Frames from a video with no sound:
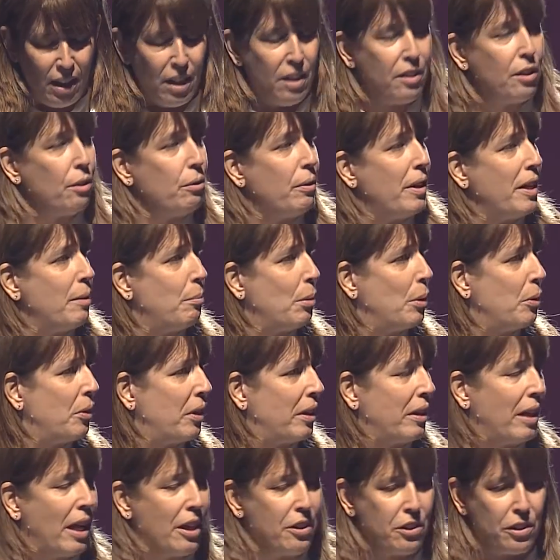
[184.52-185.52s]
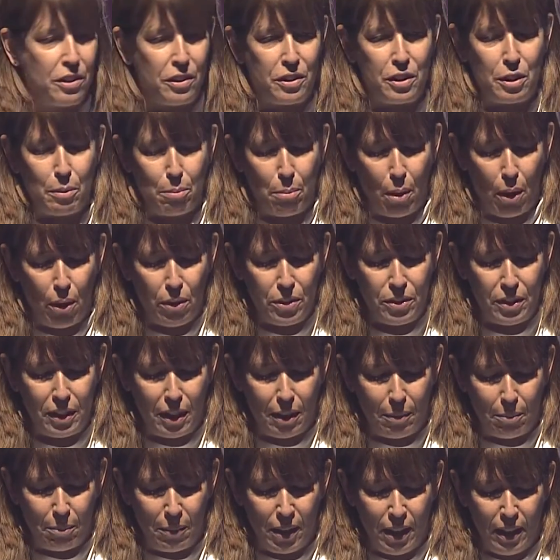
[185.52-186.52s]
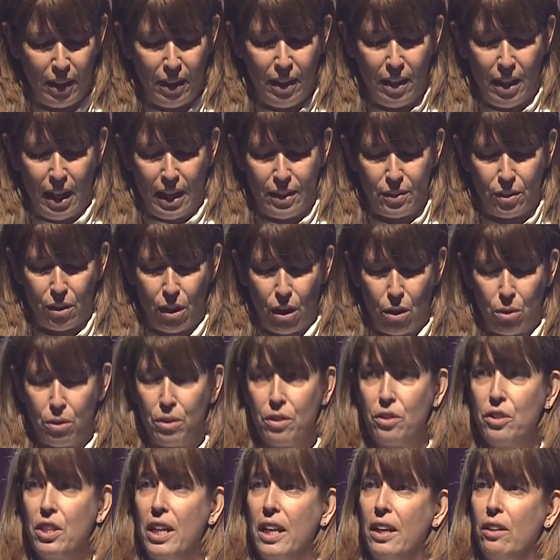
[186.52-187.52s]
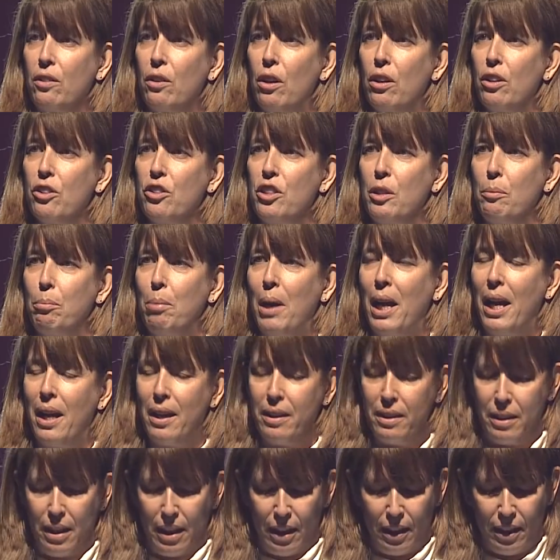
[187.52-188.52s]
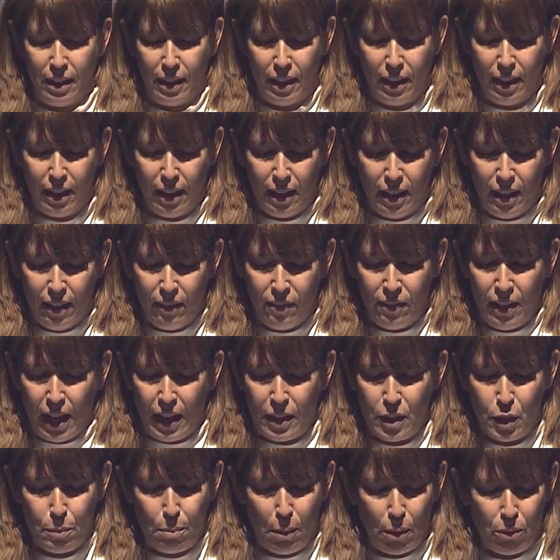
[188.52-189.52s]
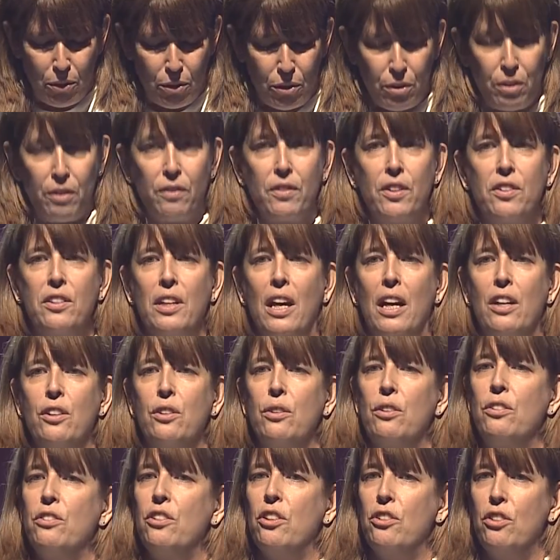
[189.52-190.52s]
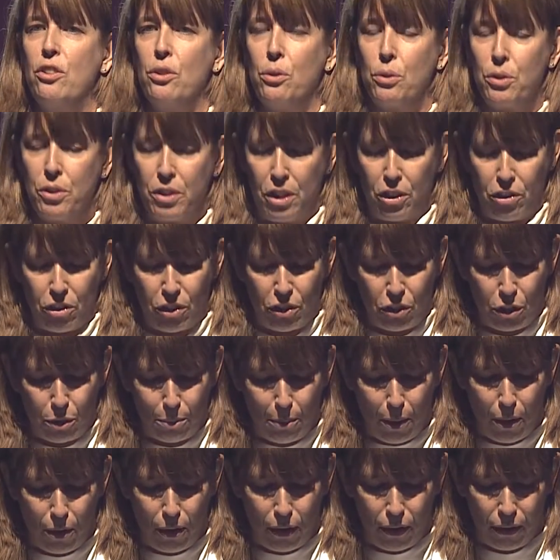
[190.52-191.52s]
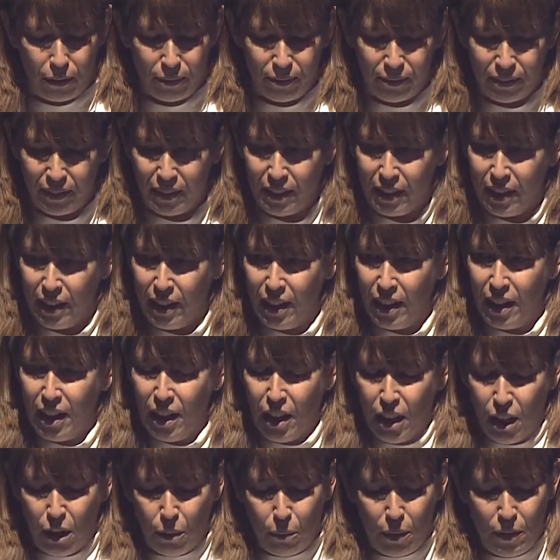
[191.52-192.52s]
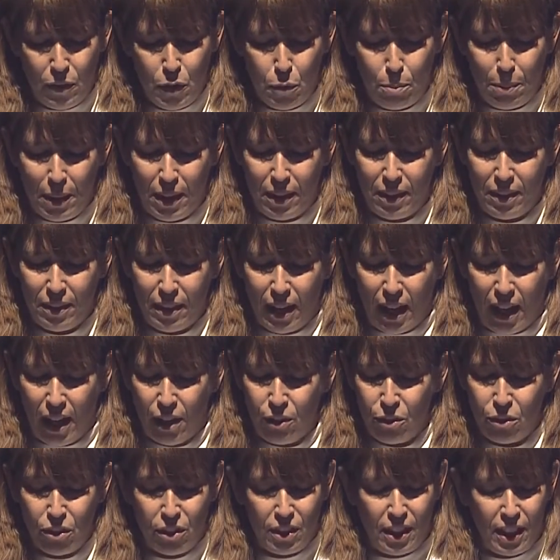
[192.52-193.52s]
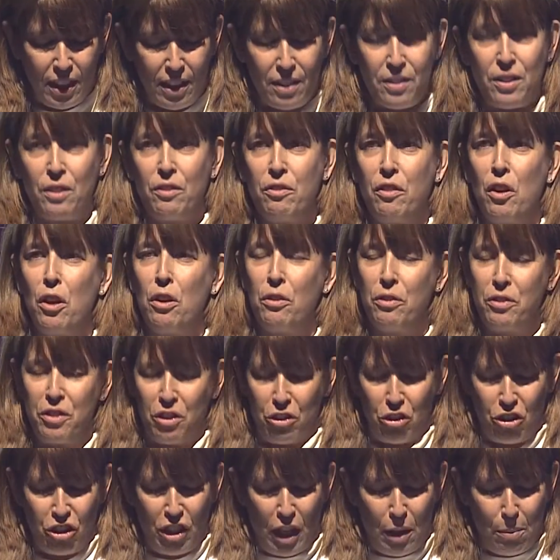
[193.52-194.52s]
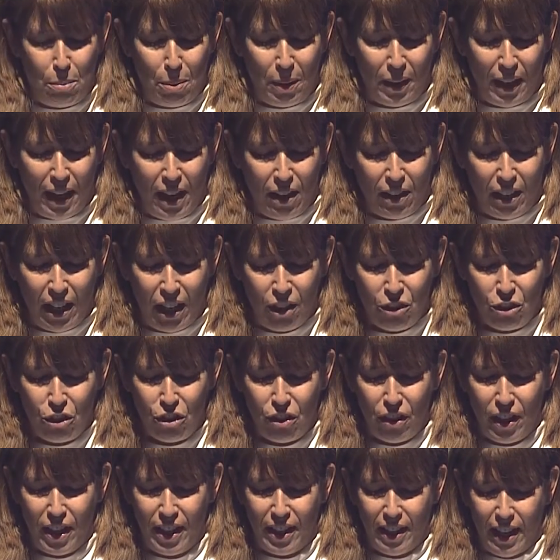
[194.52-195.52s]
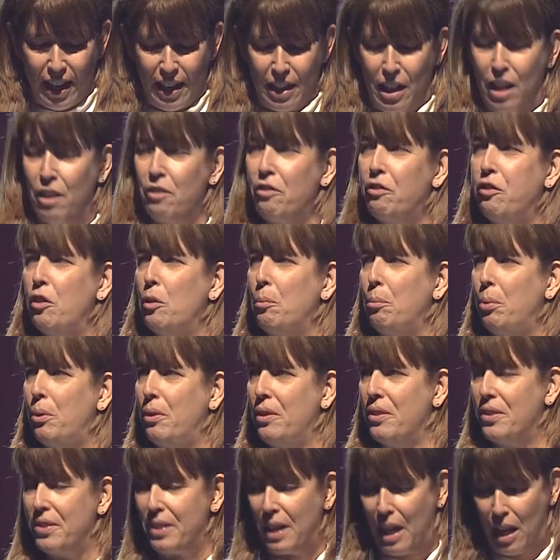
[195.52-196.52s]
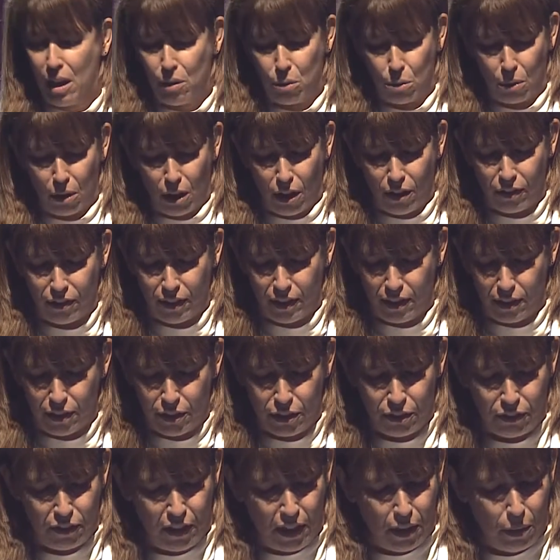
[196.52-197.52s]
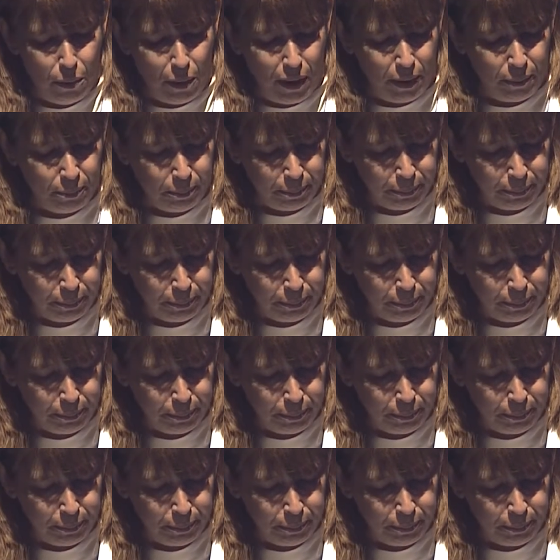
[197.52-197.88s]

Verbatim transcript: the Rebuilding Nations Symposium as Golden Technology Partner and sponsor of the Data and Digital Session tomorrow. We've spent 100 years involved in shaping our country and our footprints are all over this whenua.